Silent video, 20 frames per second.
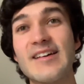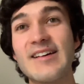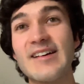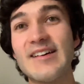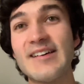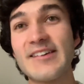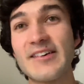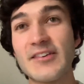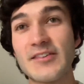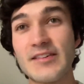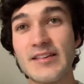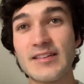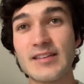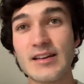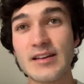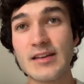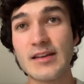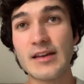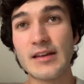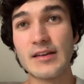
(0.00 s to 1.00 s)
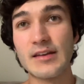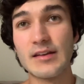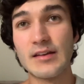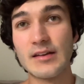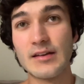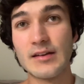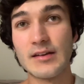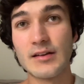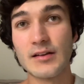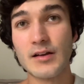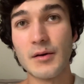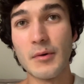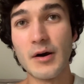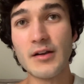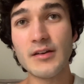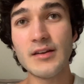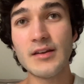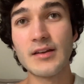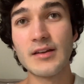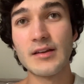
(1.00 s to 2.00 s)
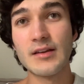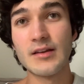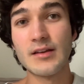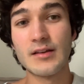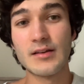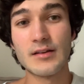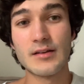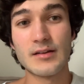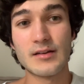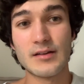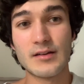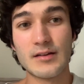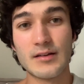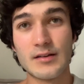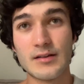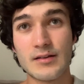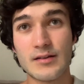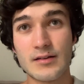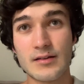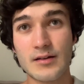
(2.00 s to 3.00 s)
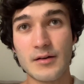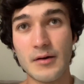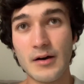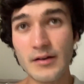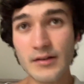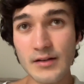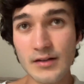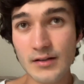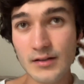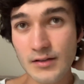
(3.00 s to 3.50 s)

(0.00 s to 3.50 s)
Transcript: Are they on the attack again? Come on. Come on.